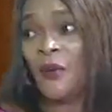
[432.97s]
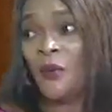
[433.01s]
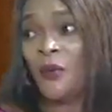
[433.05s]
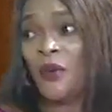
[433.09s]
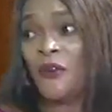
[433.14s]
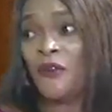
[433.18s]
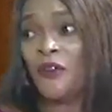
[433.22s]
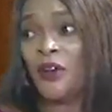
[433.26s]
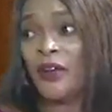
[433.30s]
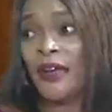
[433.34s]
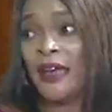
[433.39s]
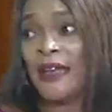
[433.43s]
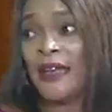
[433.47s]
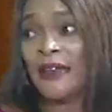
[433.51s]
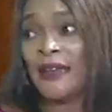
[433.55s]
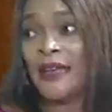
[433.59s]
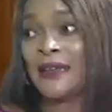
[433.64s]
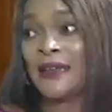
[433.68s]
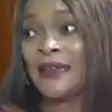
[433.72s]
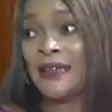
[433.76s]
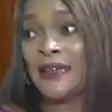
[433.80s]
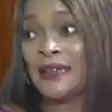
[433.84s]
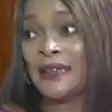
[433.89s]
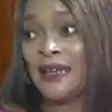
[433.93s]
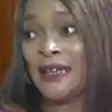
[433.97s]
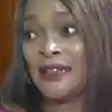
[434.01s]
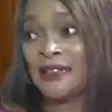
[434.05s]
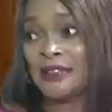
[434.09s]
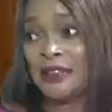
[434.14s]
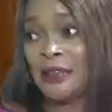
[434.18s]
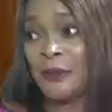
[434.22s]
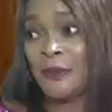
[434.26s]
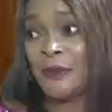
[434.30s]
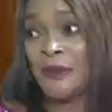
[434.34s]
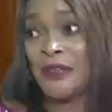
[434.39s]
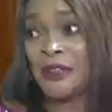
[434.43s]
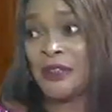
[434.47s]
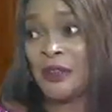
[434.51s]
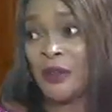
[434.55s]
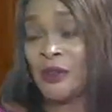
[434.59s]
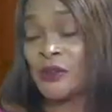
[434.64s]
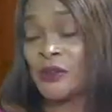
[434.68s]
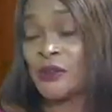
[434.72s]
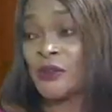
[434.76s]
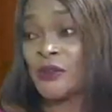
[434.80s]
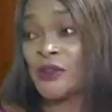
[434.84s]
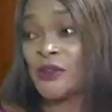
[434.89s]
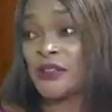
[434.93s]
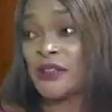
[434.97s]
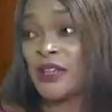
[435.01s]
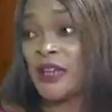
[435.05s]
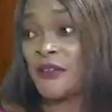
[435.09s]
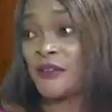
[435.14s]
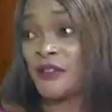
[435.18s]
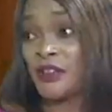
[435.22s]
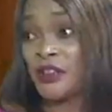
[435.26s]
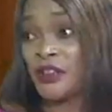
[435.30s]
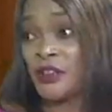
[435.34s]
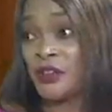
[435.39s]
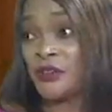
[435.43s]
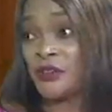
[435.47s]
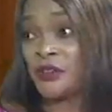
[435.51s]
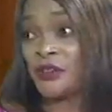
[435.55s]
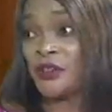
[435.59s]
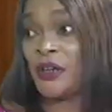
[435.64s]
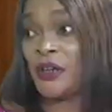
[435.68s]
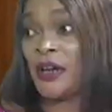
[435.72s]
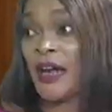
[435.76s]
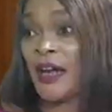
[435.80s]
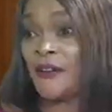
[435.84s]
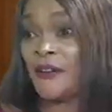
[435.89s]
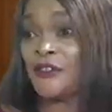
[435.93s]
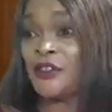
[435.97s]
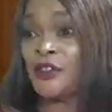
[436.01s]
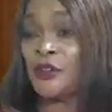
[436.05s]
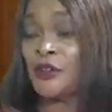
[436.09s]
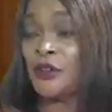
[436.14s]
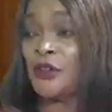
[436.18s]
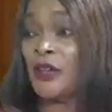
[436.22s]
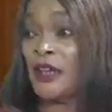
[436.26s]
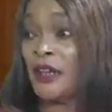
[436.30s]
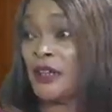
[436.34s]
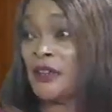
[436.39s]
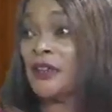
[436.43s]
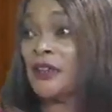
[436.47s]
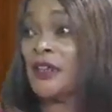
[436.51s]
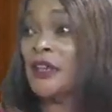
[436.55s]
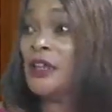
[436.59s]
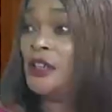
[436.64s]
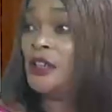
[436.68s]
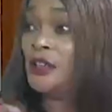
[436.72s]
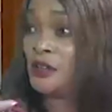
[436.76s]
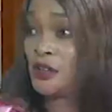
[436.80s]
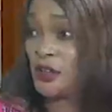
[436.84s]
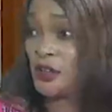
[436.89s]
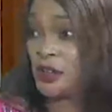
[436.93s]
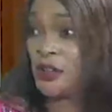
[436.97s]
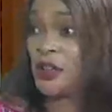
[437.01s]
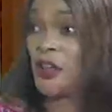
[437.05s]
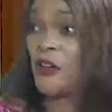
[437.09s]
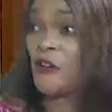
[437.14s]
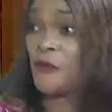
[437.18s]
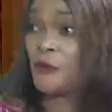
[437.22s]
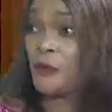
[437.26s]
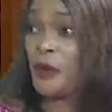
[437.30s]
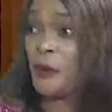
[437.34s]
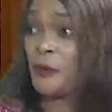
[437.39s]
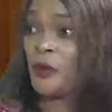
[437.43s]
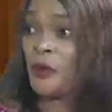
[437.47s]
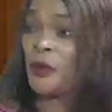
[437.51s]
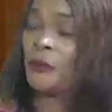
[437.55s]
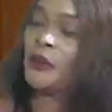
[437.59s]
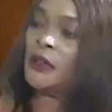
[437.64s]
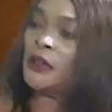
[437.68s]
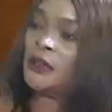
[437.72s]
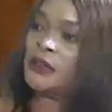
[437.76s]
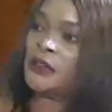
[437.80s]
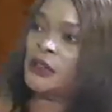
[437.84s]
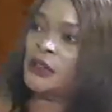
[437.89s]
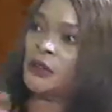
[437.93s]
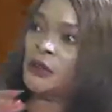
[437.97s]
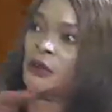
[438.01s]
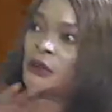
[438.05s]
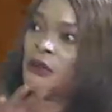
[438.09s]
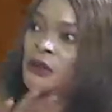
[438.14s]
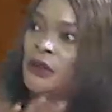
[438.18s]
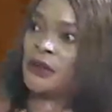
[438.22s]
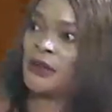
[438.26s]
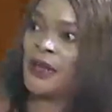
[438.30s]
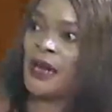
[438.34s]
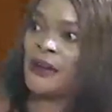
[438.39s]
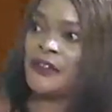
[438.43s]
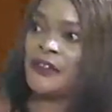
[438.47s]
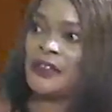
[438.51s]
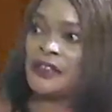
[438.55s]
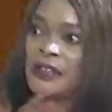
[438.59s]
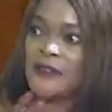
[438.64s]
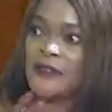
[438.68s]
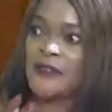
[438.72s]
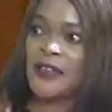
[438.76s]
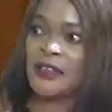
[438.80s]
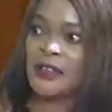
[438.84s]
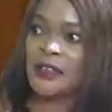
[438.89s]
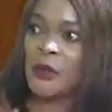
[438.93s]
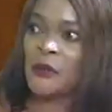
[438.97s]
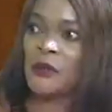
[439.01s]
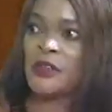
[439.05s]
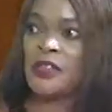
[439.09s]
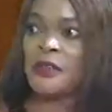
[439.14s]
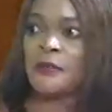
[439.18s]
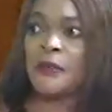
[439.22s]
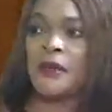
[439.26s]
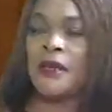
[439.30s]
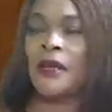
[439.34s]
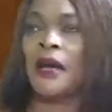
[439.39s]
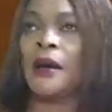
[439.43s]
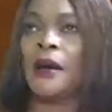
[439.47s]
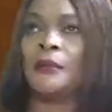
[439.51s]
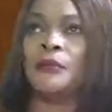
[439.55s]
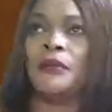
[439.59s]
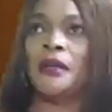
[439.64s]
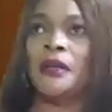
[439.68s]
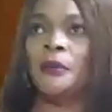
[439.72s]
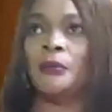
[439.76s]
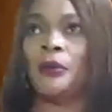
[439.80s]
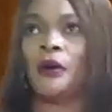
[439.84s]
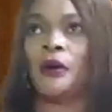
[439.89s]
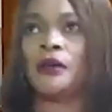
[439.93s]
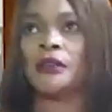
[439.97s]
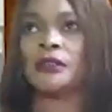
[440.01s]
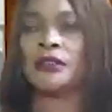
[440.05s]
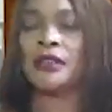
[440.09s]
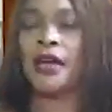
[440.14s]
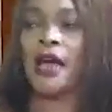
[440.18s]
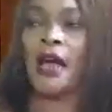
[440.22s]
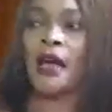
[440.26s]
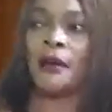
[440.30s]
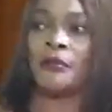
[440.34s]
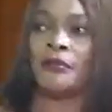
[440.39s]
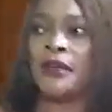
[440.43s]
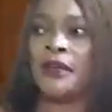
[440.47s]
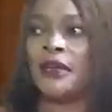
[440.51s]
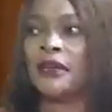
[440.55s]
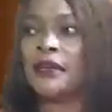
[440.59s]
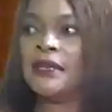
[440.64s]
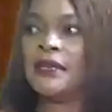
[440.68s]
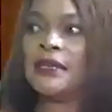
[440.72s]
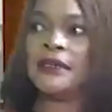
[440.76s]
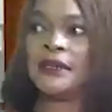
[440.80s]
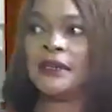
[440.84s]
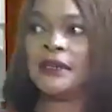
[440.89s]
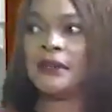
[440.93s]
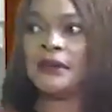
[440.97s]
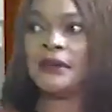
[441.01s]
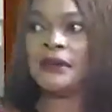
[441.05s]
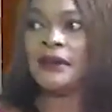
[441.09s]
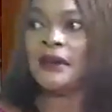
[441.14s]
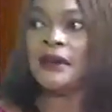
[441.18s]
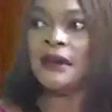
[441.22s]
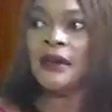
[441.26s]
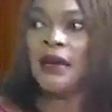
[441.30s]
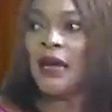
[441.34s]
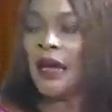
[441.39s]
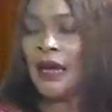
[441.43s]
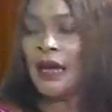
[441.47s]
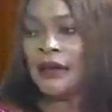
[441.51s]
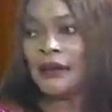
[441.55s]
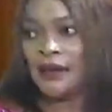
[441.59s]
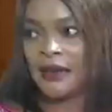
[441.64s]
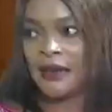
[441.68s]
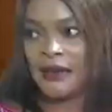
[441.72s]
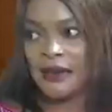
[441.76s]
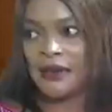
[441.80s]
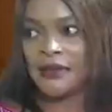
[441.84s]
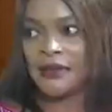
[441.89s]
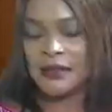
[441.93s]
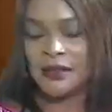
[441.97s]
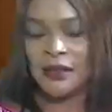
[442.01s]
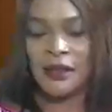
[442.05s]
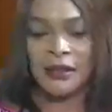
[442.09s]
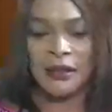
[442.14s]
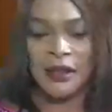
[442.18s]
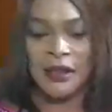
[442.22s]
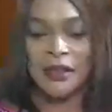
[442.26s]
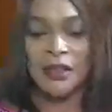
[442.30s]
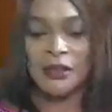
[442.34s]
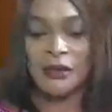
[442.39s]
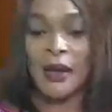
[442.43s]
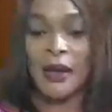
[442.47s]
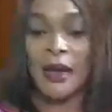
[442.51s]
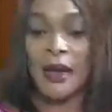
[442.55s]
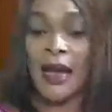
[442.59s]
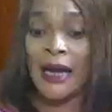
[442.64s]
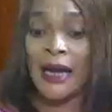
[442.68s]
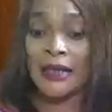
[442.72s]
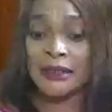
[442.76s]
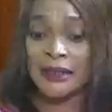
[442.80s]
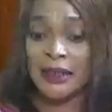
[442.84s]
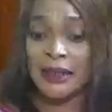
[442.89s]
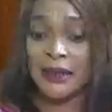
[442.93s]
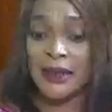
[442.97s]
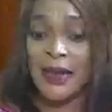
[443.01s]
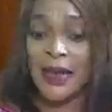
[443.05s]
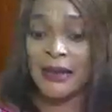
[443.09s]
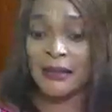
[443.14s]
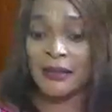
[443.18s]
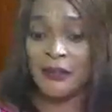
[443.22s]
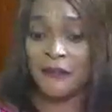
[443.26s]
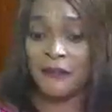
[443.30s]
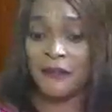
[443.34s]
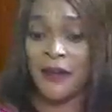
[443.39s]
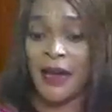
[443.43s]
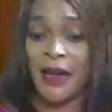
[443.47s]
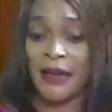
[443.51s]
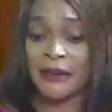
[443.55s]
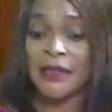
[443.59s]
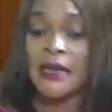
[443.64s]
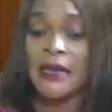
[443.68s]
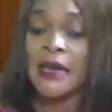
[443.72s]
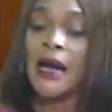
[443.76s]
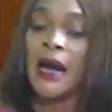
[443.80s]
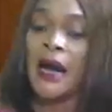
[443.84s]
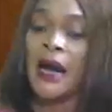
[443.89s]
We forget that leadership is also servitude. You have to learn to serve people. But, the narrative has always been, I'm the boss, I'm the leader, and then it's not that. So I actually like the fact.